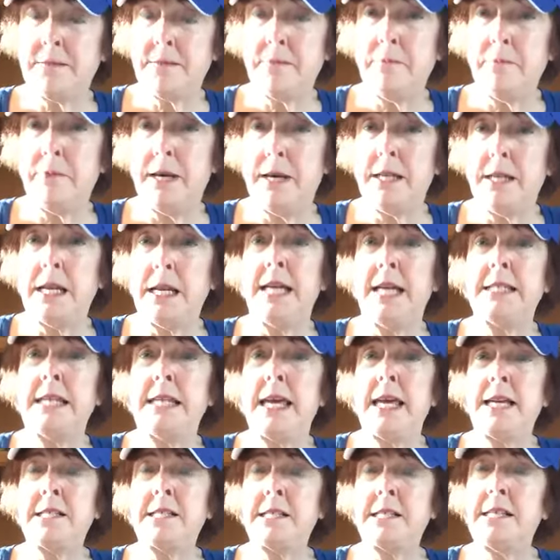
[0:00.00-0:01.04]
But I
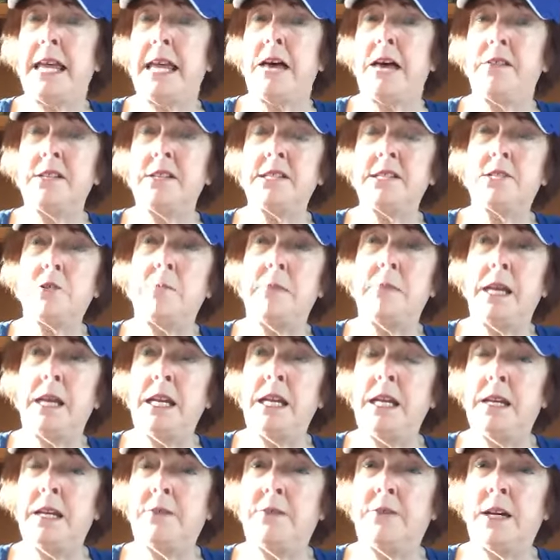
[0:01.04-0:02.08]
guess now that so
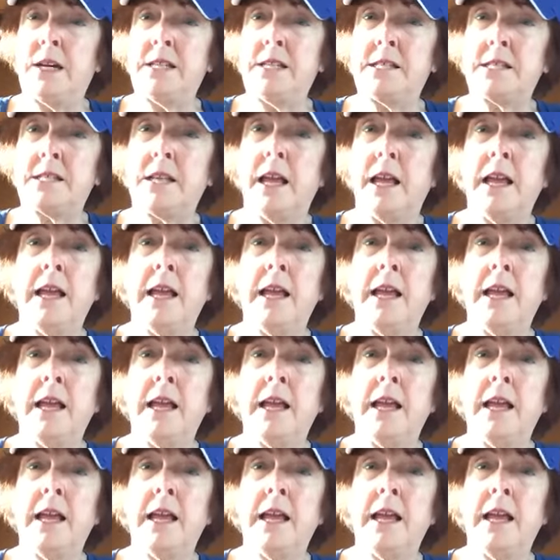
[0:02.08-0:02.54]
many of us,